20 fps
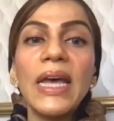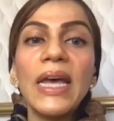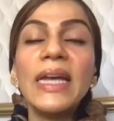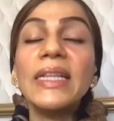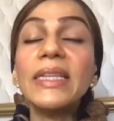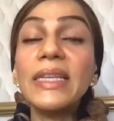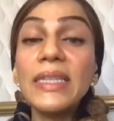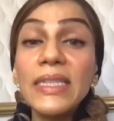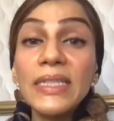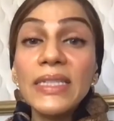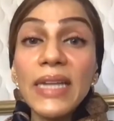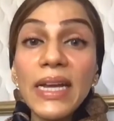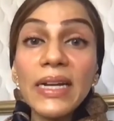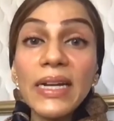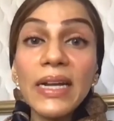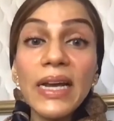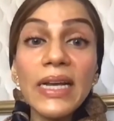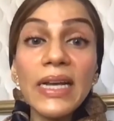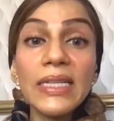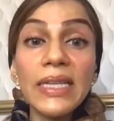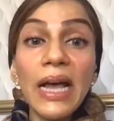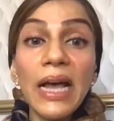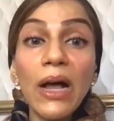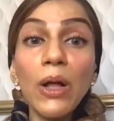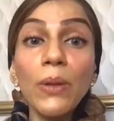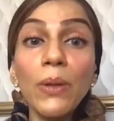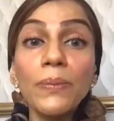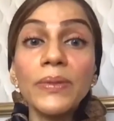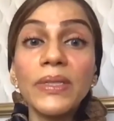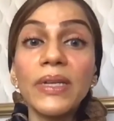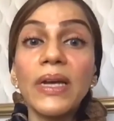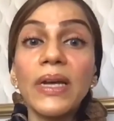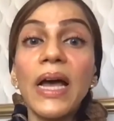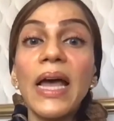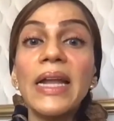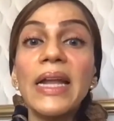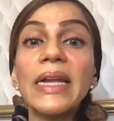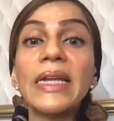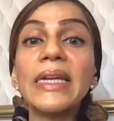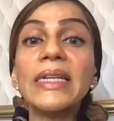This data has helped
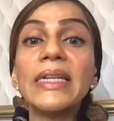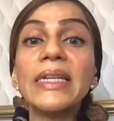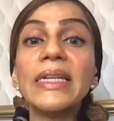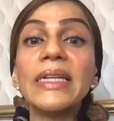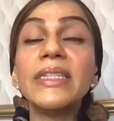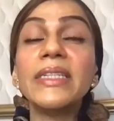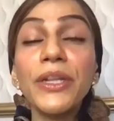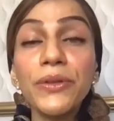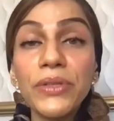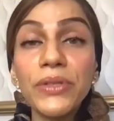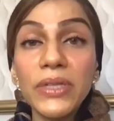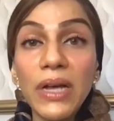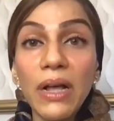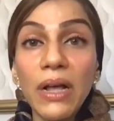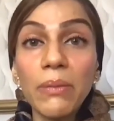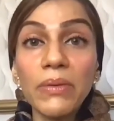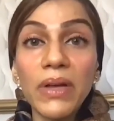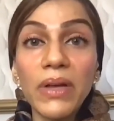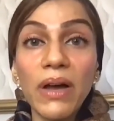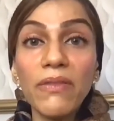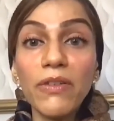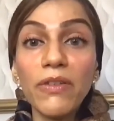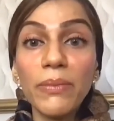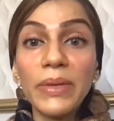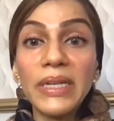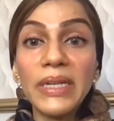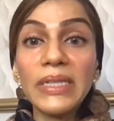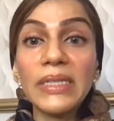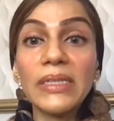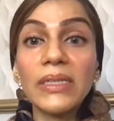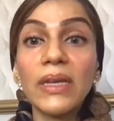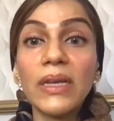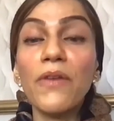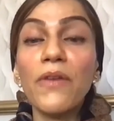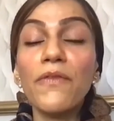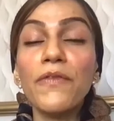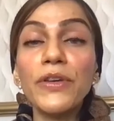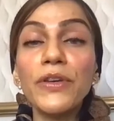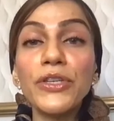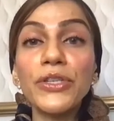and continues to help governments,
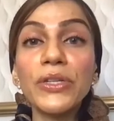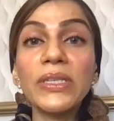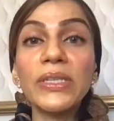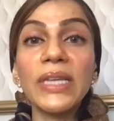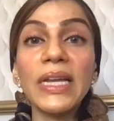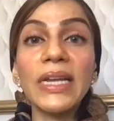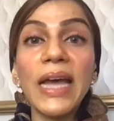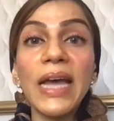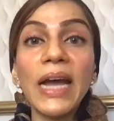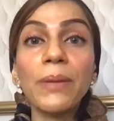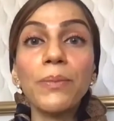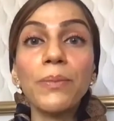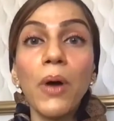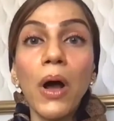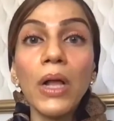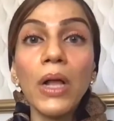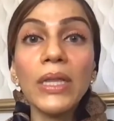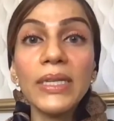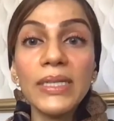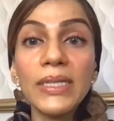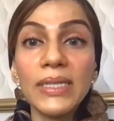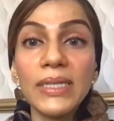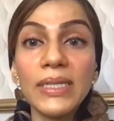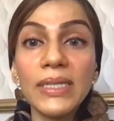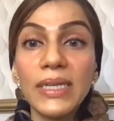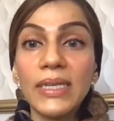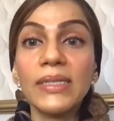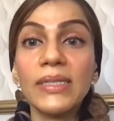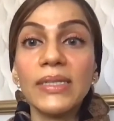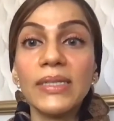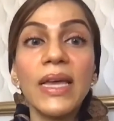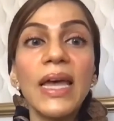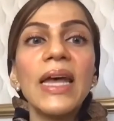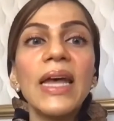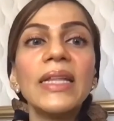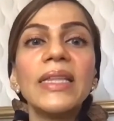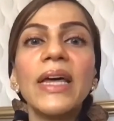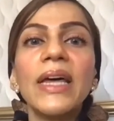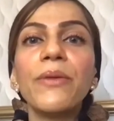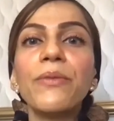officials enact policies
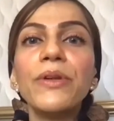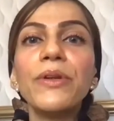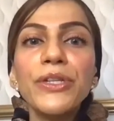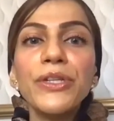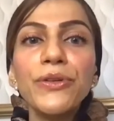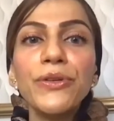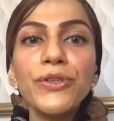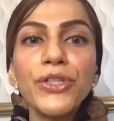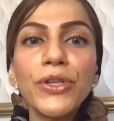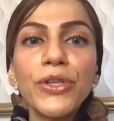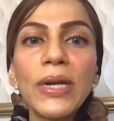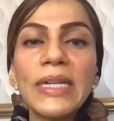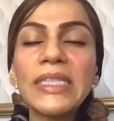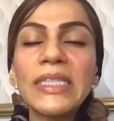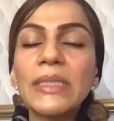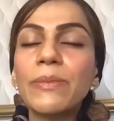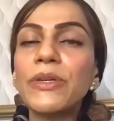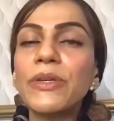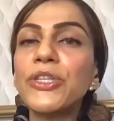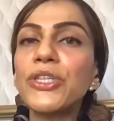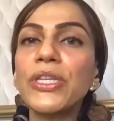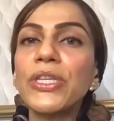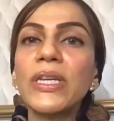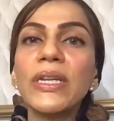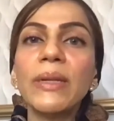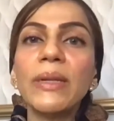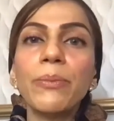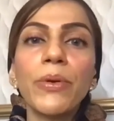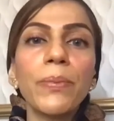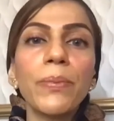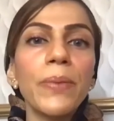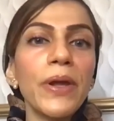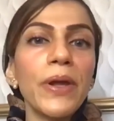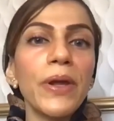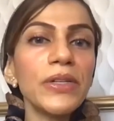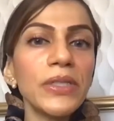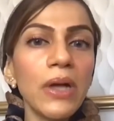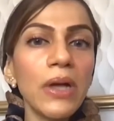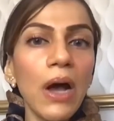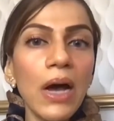that reduce transmission,
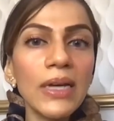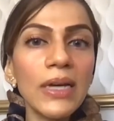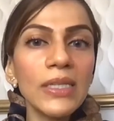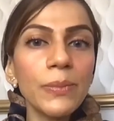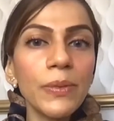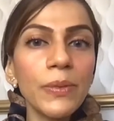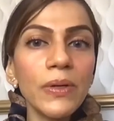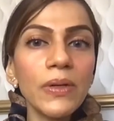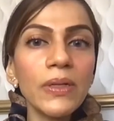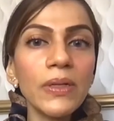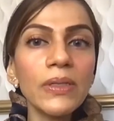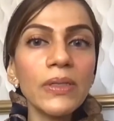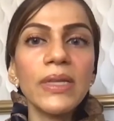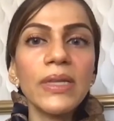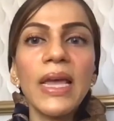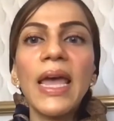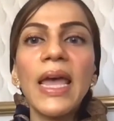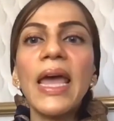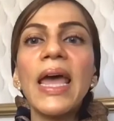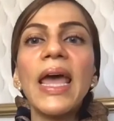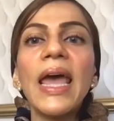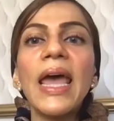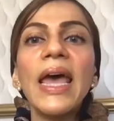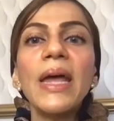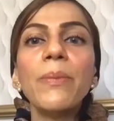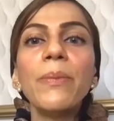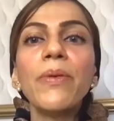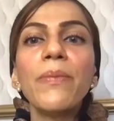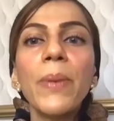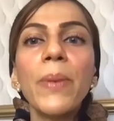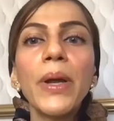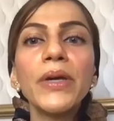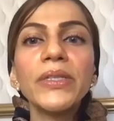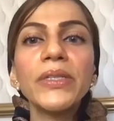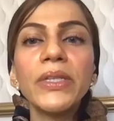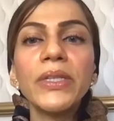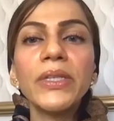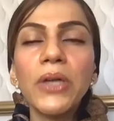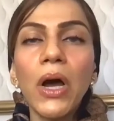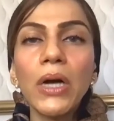prepares the hospitals, and prepares
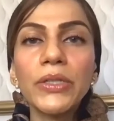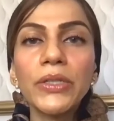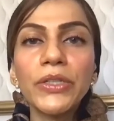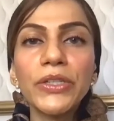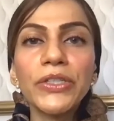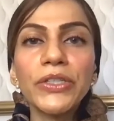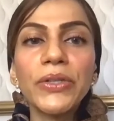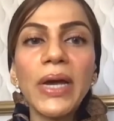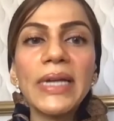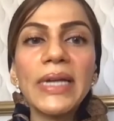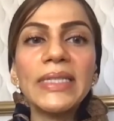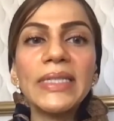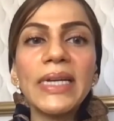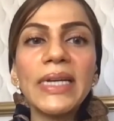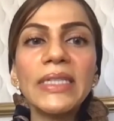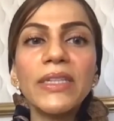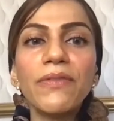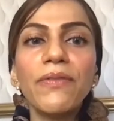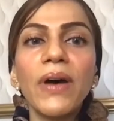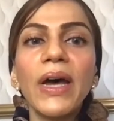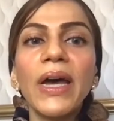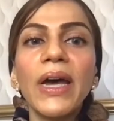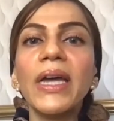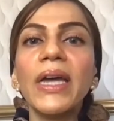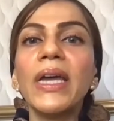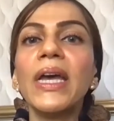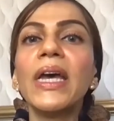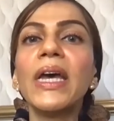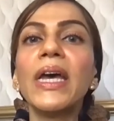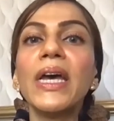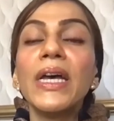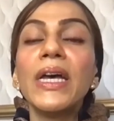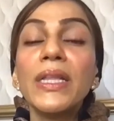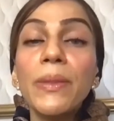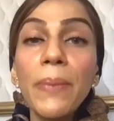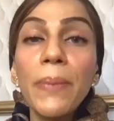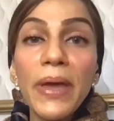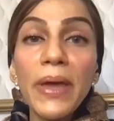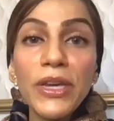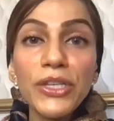the doctors to identify the
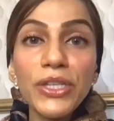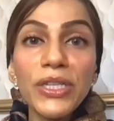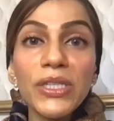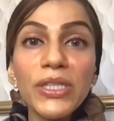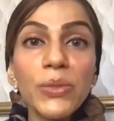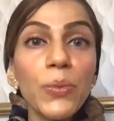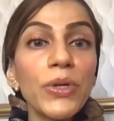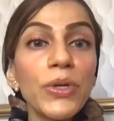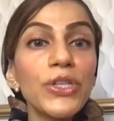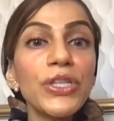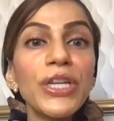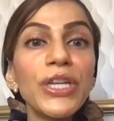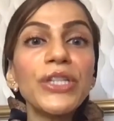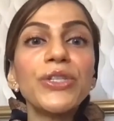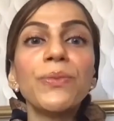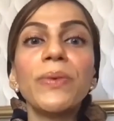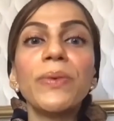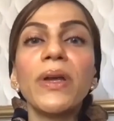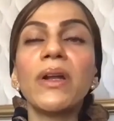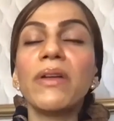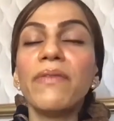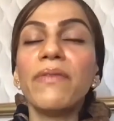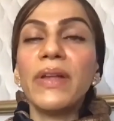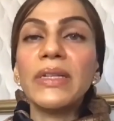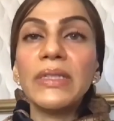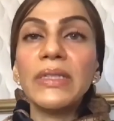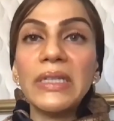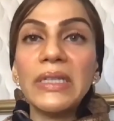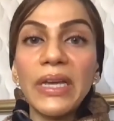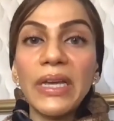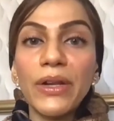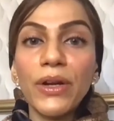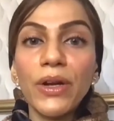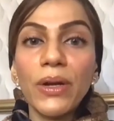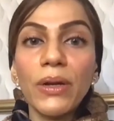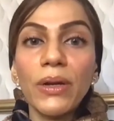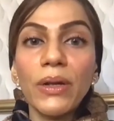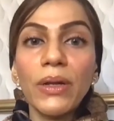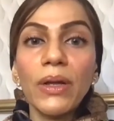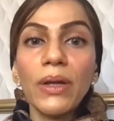patients which need to be on a ventilator.